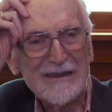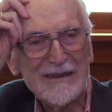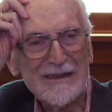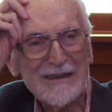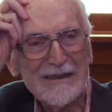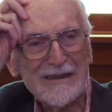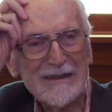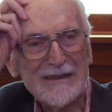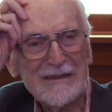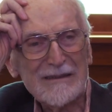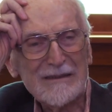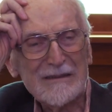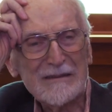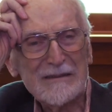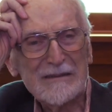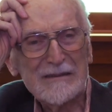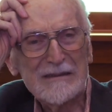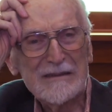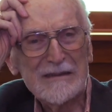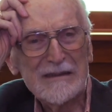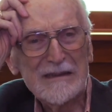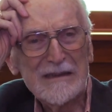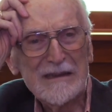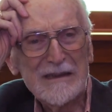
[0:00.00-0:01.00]
Uh,
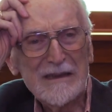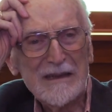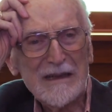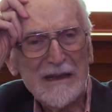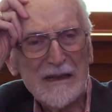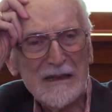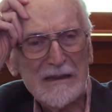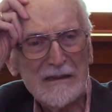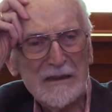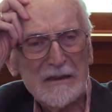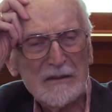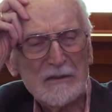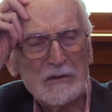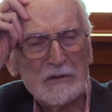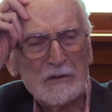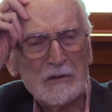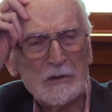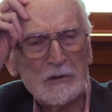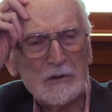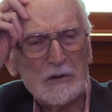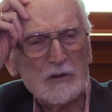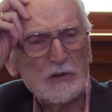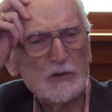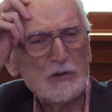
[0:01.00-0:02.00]
I even
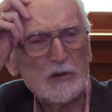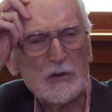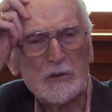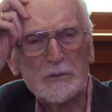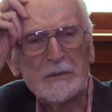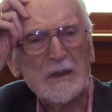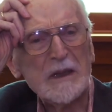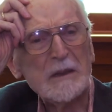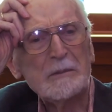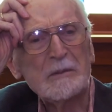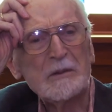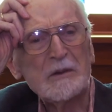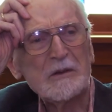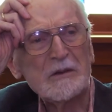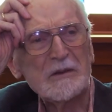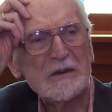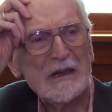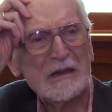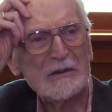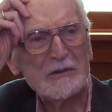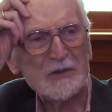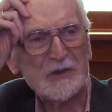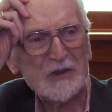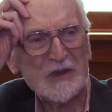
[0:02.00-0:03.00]
wrote a short paper
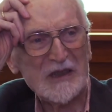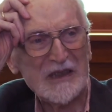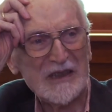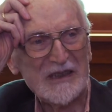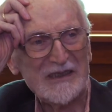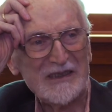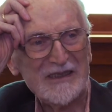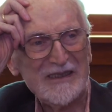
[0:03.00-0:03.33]
announcing it.